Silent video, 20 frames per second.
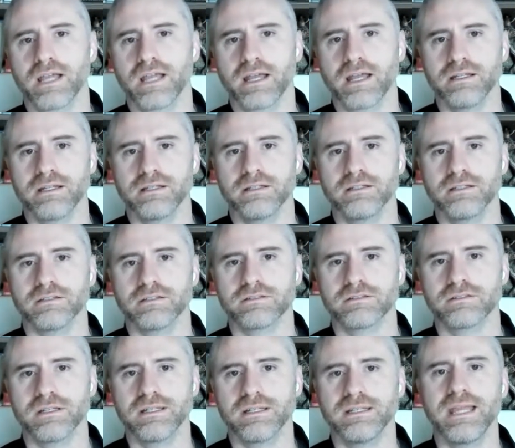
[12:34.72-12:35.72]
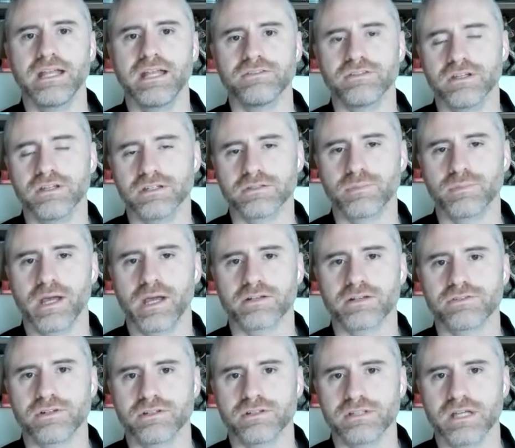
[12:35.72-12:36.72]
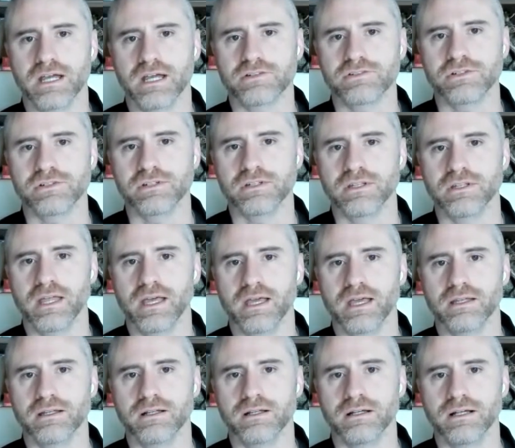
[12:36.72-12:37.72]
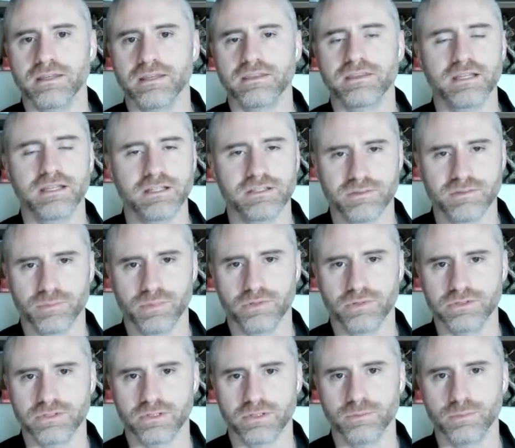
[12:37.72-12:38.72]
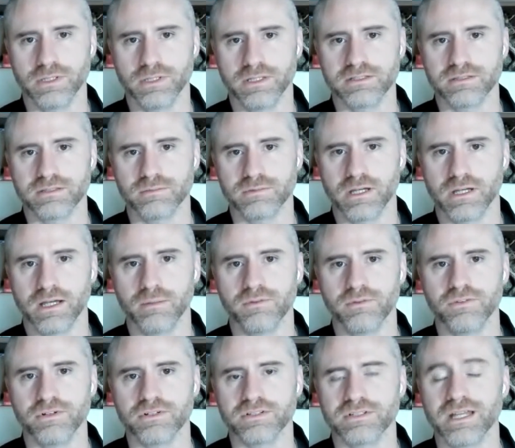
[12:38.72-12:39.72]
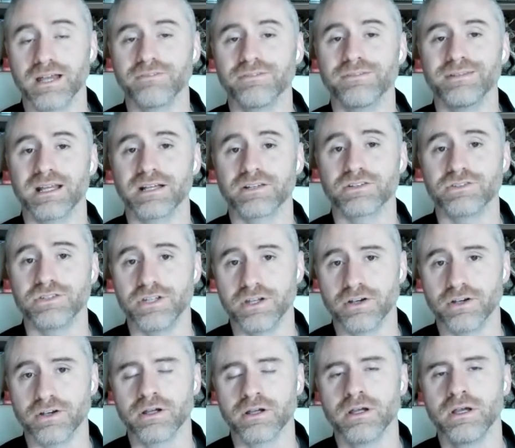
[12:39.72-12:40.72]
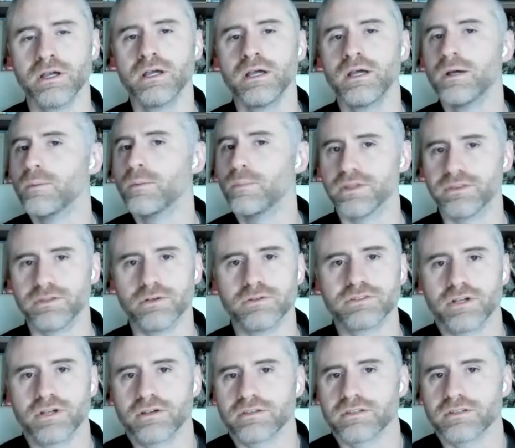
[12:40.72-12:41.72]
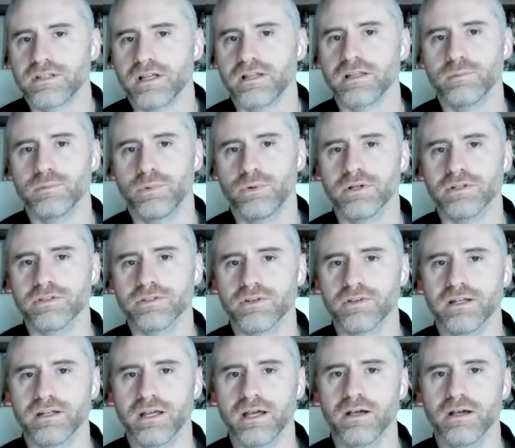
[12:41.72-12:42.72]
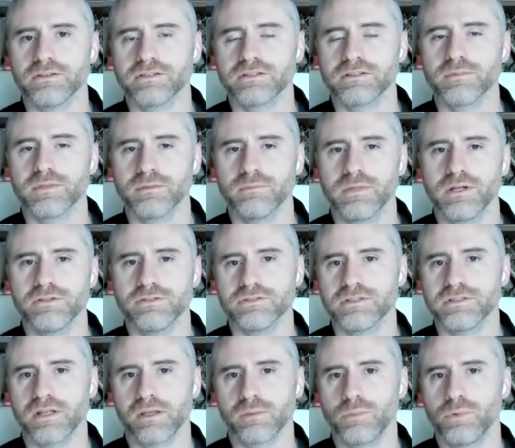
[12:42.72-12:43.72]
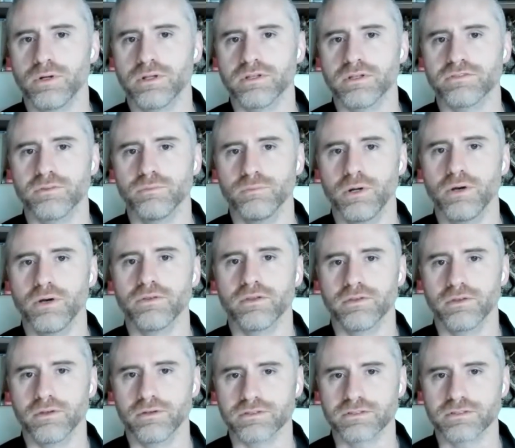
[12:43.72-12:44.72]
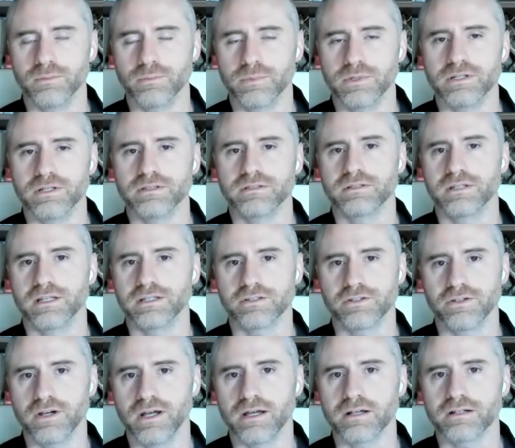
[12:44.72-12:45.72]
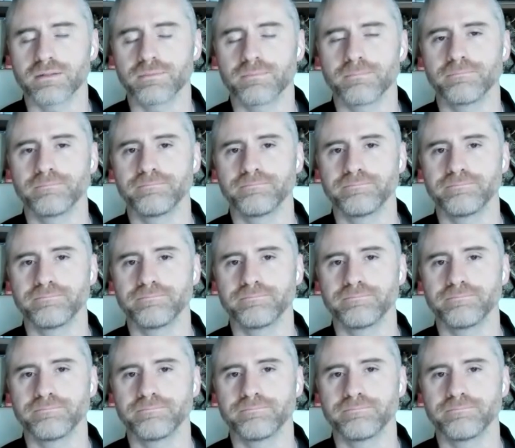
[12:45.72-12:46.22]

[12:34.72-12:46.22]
Rigetti is engaged in a SPAC transaction that I think is supposed to complete sometime the first half of next year. But those are the selling points right now, some of the major selling points from both of those companies. That's correct.